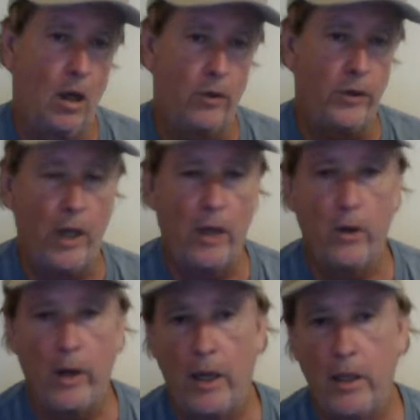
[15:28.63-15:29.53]
the
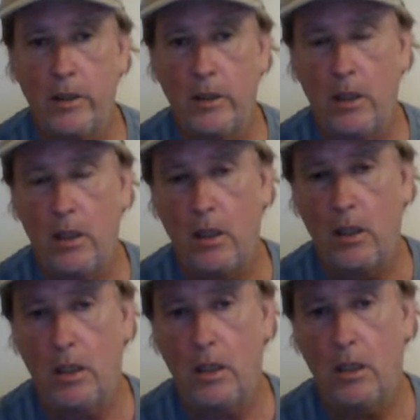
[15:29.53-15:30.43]
other hand,
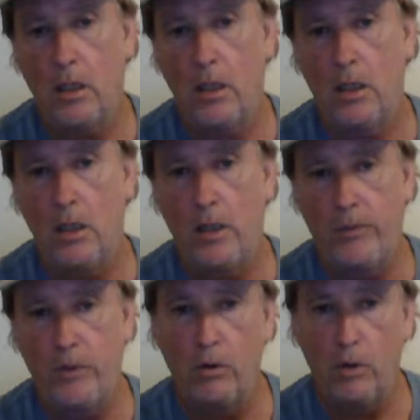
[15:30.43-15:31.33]

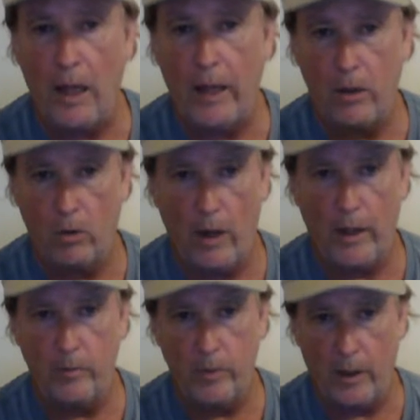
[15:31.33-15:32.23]
if you like
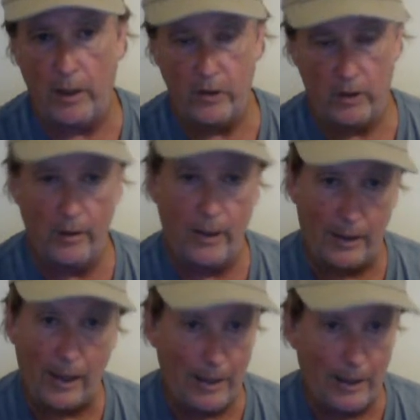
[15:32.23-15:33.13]
writing plots,
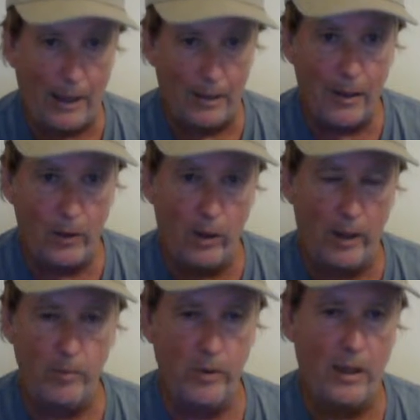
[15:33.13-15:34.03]
like I like
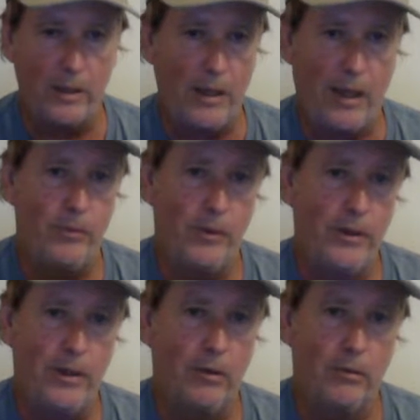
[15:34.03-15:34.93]
writing plots, I
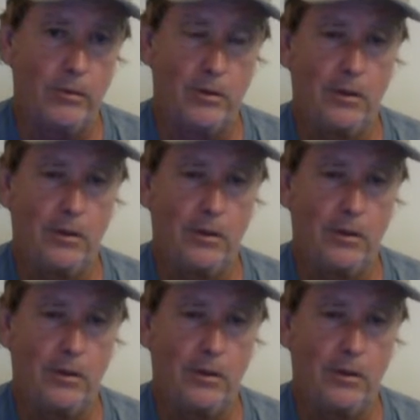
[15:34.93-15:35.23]
really don't.